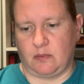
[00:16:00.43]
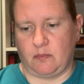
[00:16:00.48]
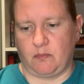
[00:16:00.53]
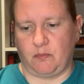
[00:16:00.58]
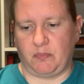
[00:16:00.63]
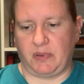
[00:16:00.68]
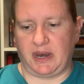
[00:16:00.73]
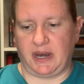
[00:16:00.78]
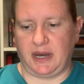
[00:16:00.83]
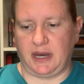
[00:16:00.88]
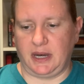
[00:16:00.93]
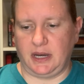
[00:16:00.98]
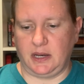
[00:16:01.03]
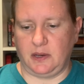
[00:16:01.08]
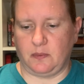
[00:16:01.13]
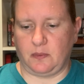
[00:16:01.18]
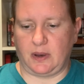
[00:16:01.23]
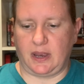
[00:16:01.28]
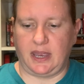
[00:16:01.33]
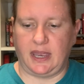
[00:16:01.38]
But at any
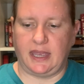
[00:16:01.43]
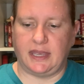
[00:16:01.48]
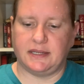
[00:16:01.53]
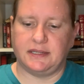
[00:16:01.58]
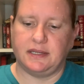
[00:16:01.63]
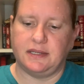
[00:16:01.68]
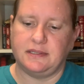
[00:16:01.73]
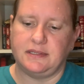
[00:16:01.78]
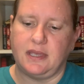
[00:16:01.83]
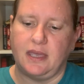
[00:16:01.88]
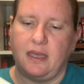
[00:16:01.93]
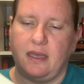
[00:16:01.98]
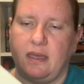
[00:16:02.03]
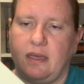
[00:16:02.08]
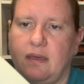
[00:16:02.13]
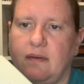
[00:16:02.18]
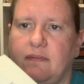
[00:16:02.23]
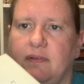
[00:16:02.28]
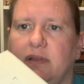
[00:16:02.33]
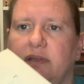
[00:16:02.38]
rate, it does
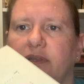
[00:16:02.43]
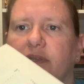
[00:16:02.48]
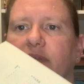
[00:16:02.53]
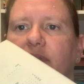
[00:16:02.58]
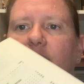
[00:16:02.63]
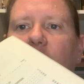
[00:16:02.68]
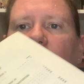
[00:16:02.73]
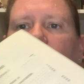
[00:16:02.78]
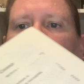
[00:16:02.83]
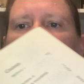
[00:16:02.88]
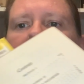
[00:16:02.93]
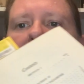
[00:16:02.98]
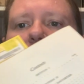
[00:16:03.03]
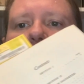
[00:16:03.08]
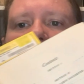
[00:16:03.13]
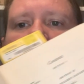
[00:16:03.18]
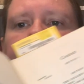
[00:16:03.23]
have a little bit